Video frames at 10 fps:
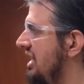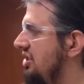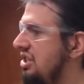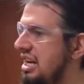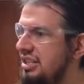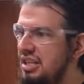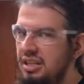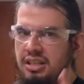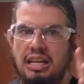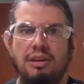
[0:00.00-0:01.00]
it's
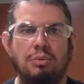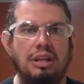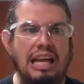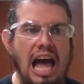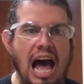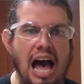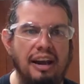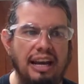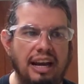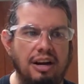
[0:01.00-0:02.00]
changing the really
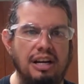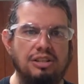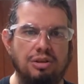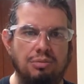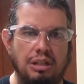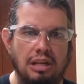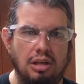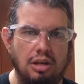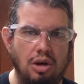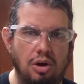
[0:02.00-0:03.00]
hot air into really
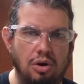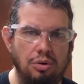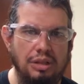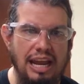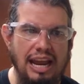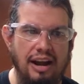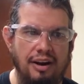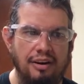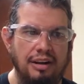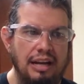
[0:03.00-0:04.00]
cold air.